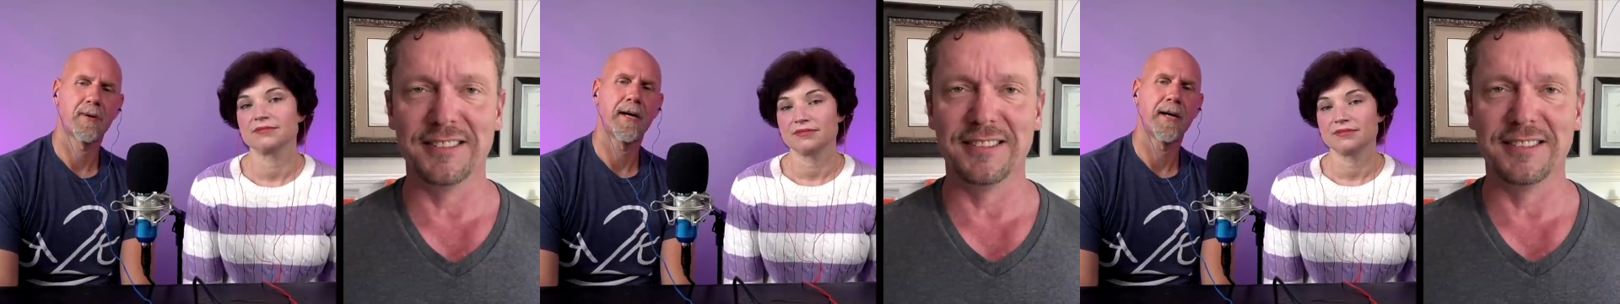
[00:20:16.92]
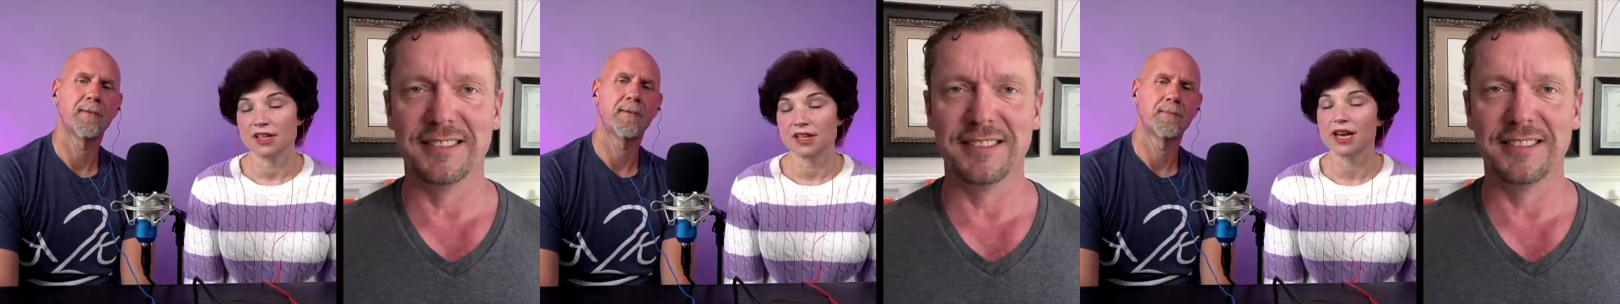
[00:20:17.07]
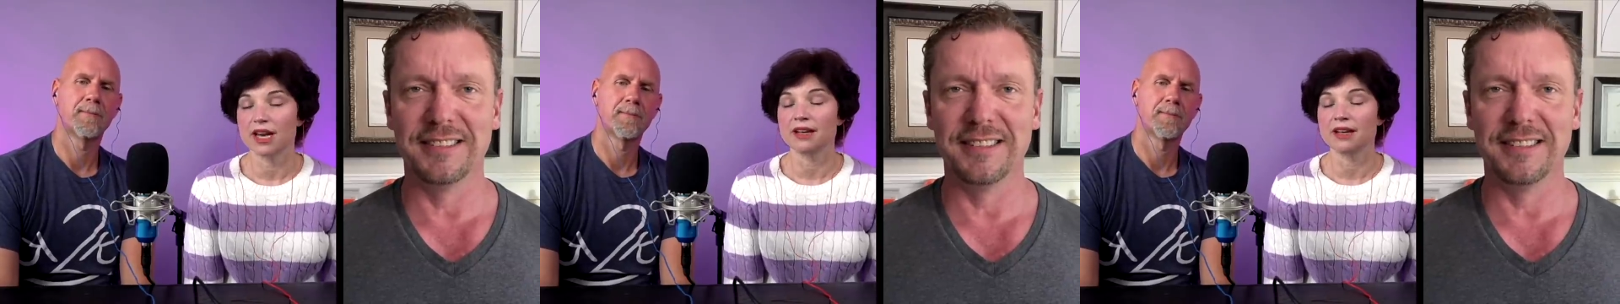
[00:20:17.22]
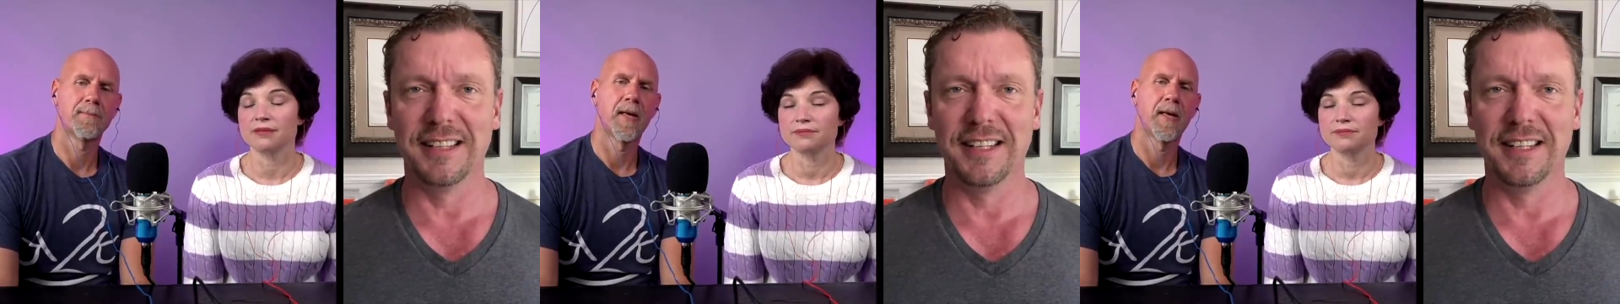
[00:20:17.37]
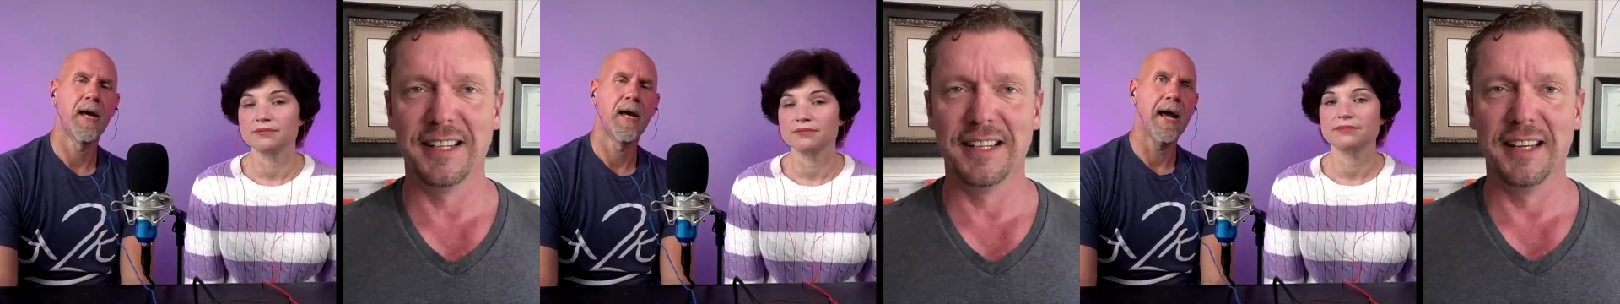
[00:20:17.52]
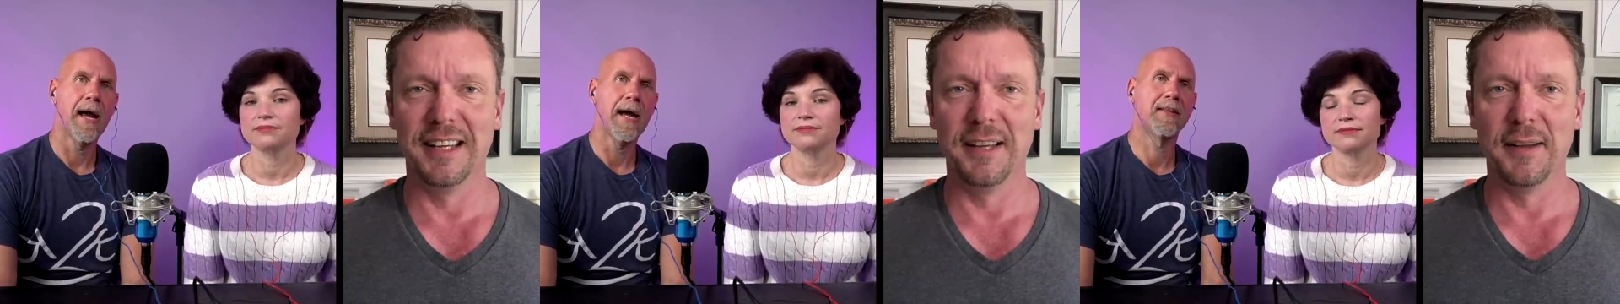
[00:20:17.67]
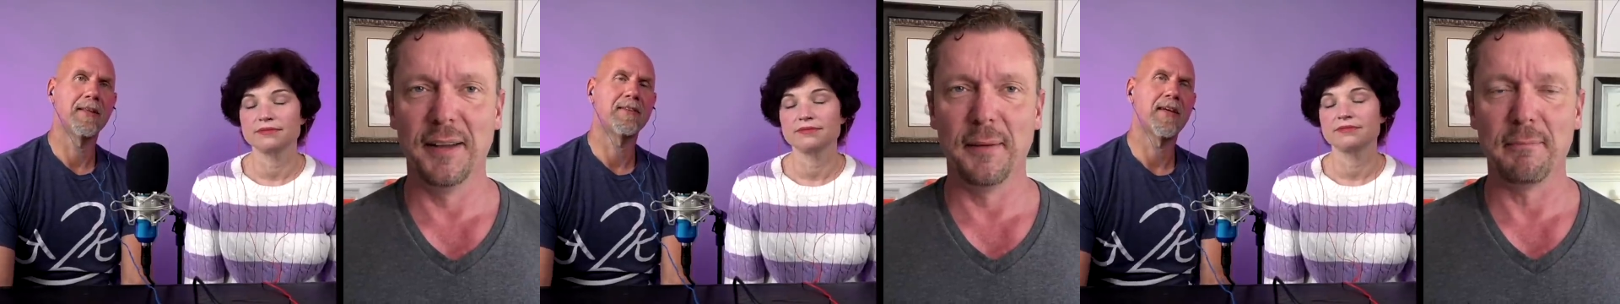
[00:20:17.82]
Speaker 1: Right. Yeah.
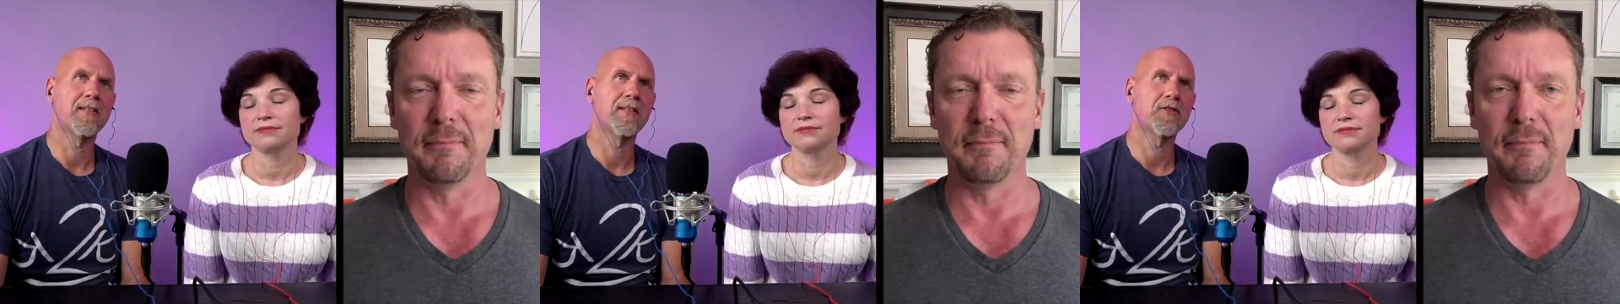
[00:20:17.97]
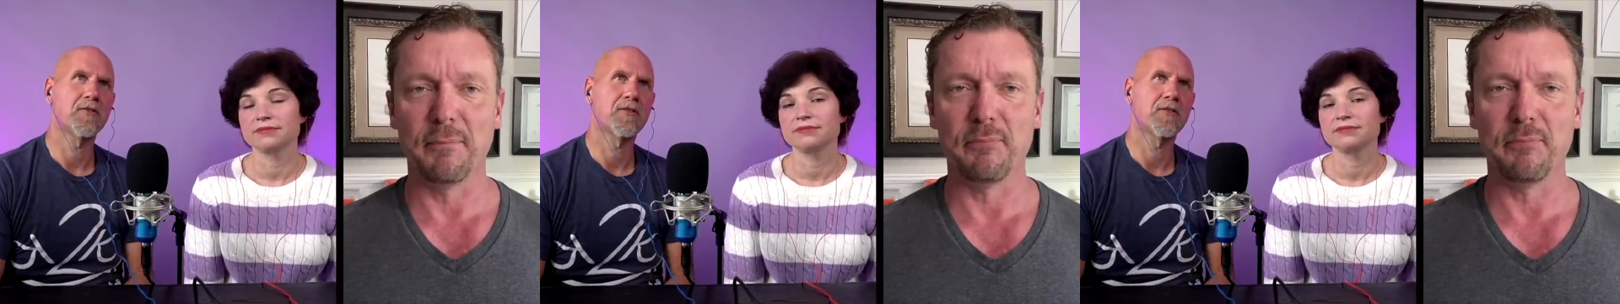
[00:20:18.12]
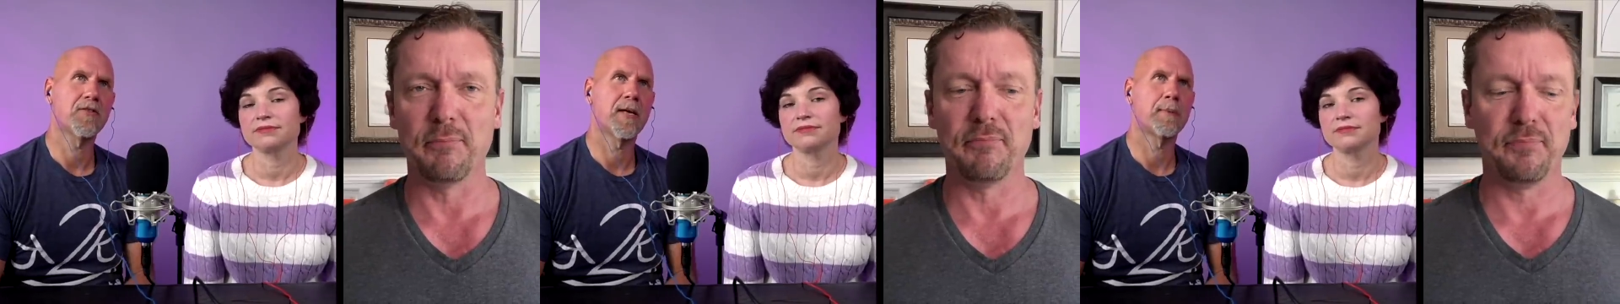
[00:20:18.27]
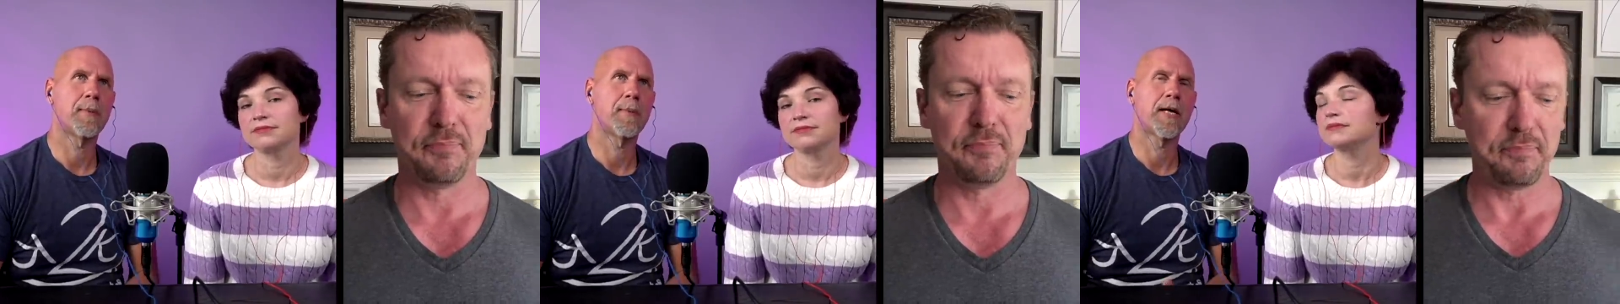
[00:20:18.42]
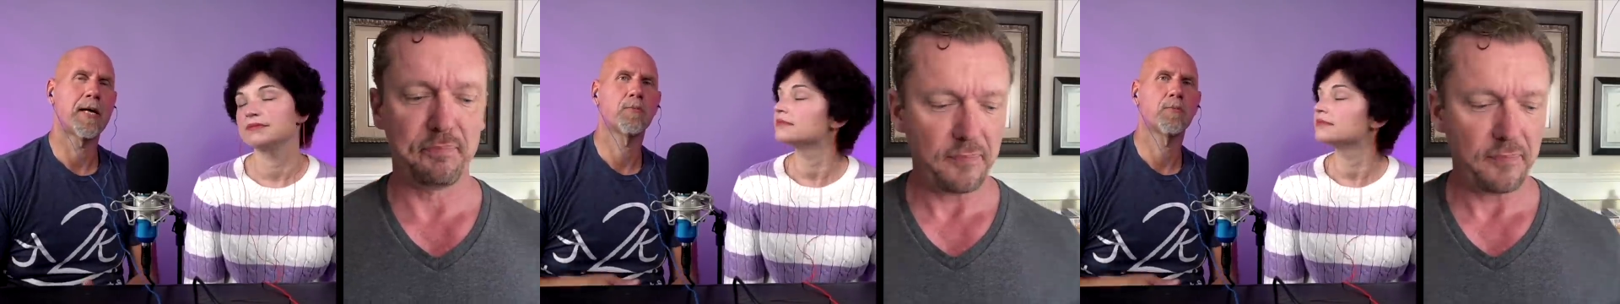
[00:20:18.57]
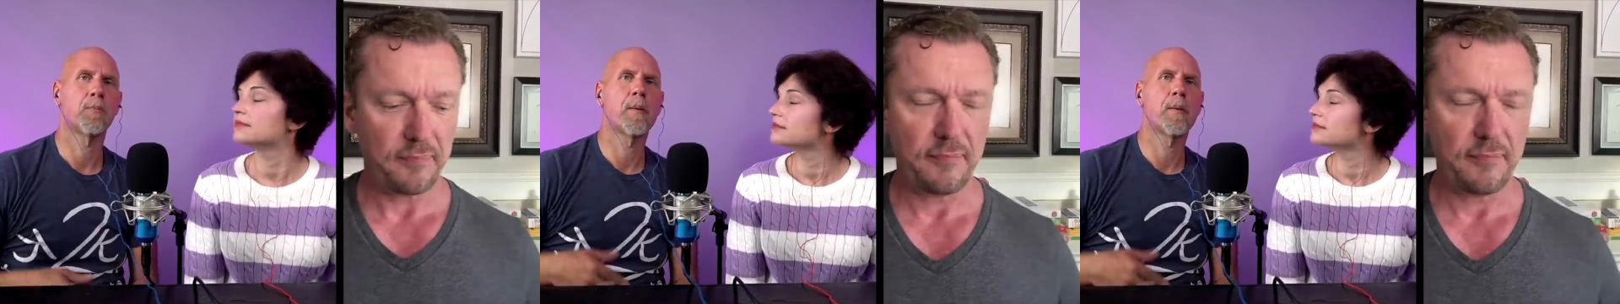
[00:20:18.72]
And it's interesting because